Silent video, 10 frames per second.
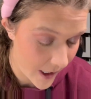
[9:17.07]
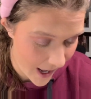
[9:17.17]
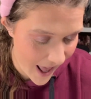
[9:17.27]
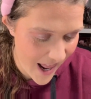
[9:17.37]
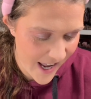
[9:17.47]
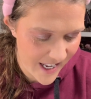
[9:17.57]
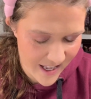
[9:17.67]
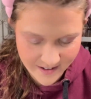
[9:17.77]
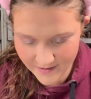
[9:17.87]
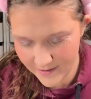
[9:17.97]
I like it.
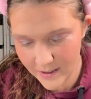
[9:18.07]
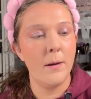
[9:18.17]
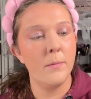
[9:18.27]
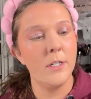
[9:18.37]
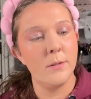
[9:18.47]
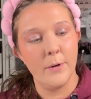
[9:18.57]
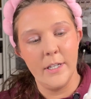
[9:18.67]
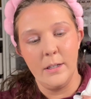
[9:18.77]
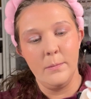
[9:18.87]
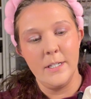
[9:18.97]
I'm going to spray a
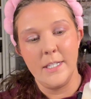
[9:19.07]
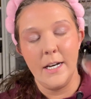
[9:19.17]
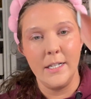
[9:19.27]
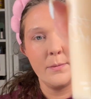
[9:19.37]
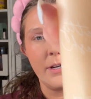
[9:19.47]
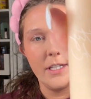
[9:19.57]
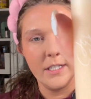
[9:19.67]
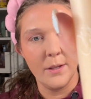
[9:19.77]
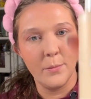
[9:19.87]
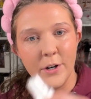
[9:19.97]
little bit of setting spray. This is
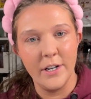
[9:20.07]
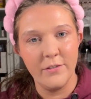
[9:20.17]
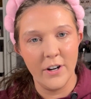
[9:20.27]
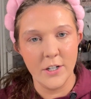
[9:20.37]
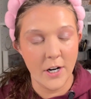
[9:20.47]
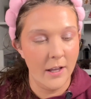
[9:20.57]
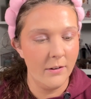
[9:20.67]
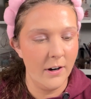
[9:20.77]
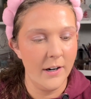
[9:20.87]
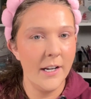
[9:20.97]
the Pretty Fresh
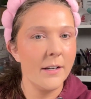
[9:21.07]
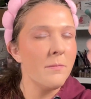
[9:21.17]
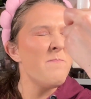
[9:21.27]
Hyaluronic.